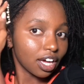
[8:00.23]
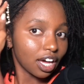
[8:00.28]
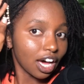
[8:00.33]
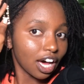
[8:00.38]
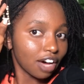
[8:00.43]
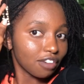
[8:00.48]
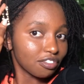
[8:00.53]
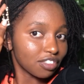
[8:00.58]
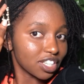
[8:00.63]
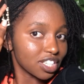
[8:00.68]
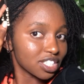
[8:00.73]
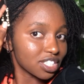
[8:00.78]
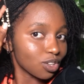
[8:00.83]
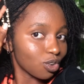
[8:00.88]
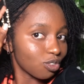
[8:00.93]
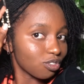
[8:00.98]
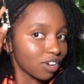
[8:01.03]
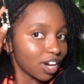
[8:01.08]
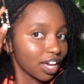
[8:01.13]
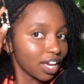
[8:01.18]
have this
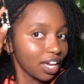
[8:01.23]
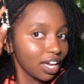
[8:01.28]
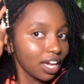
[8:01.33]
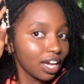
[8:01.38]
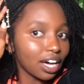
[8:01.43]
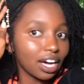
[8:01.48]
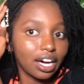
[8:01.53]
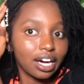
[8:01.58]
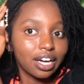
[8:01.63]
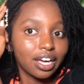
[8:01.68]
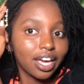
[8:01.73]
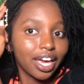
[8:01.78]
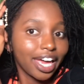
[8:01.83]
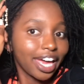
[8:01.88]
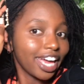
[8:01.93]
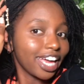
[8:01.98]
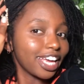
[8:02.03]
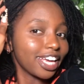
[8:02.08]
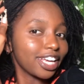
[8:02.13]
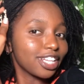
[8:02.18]
over here.
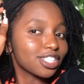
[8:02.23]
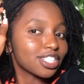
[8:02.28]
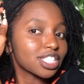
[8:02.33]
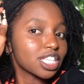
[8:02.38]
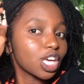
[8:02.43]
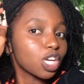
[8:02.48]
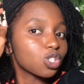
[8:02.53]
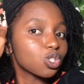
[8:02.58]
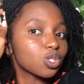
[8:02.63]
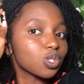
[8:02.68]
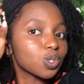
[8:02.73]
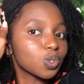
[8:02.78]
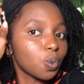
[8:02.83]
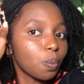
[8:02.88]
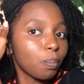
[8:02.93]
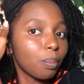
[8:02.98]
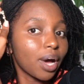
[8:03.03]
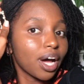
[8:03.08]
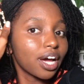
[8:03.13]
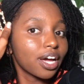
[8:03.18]
It's
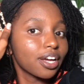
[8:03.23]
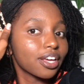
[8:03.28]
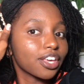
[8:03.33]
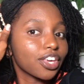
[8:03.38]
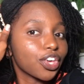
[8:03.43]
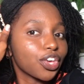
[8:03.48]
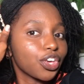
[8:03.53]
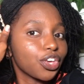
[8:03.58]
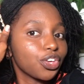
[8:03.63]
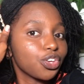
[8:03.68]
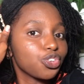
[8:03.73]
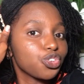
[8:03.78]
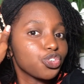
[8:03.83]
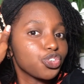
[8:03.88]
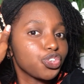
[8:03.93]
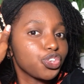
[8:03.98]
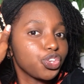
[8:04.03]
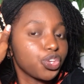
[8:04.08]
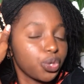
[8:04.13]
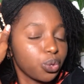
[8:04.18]
super
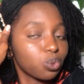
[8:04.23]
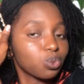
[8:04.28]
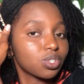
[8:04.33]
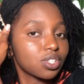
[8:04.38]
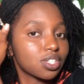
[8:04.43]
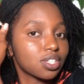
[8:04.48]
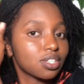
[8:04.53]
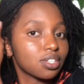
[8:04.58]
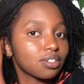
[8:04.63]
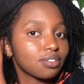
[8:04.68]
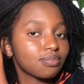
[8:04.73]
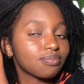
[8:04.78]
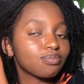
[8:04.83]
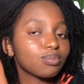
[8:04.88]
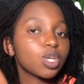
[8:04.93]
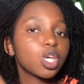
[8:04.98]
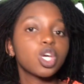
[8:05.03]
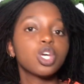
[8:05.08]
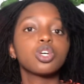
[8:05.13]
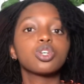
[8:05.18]
cute,
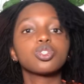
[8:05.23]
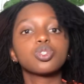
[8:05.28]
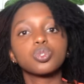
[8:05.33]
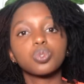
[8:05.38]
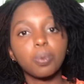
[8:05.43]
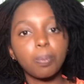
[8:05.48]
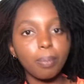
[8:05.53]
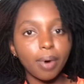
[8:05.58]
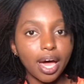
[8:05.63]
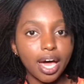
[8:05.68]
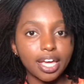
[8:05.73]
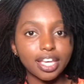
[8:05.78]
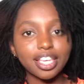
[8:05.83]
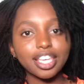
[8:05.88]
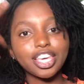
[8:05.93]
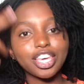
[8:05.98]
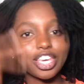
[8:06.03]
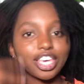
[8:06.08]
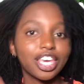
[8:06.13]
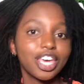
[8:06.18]
super
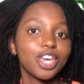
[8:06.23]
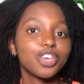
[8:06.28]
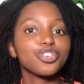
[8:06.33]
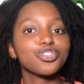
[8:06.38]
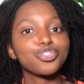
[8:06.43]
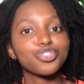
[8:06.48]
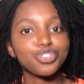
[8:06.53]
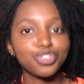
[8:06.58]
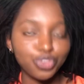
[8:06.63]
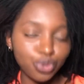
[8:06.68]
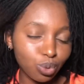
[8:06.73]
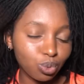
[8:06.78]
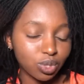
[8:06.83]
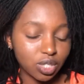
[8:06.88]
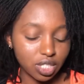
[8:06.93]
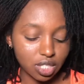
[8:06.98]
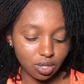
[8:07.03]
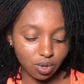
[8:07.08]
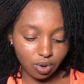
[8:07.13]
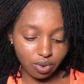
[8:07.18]
cute.
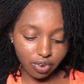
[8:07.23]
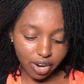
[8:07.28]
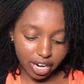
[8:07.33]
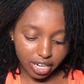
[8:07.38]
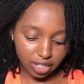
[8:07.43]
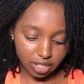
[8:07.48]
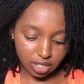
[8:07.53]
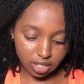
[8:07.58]
All right,